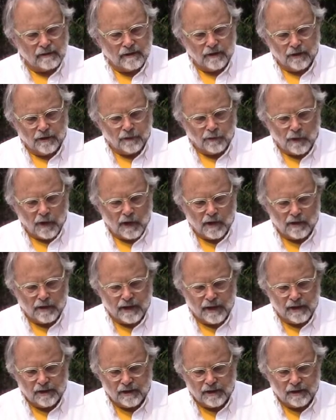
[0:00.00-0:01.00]
to the royal
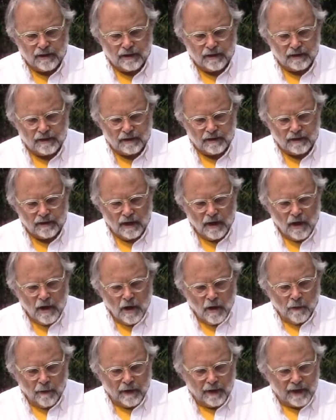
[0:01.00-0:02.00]
kitchens,
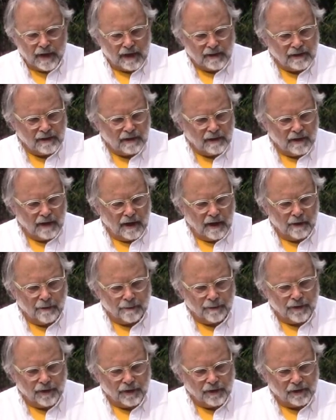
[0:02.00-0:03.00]
where Getzel
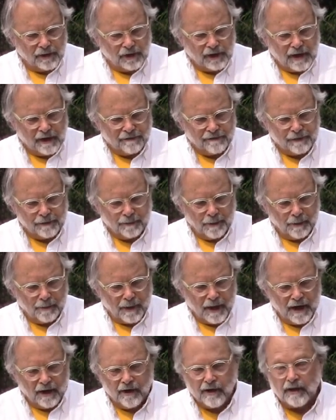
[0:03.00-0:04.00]
helped the chefs
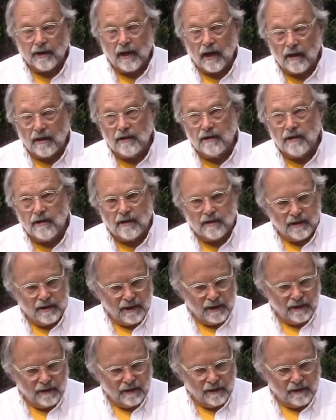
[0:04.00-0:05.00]
prepare an onion
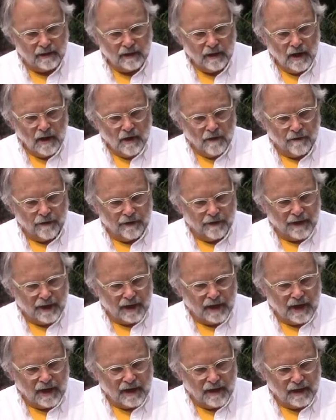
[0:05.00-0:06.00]
dinner for the
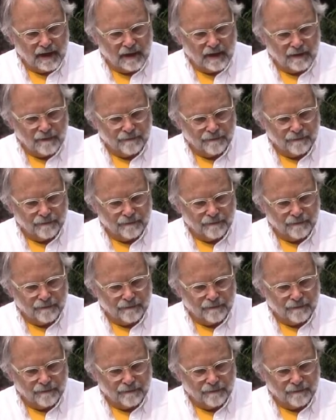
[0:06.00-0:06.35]
king.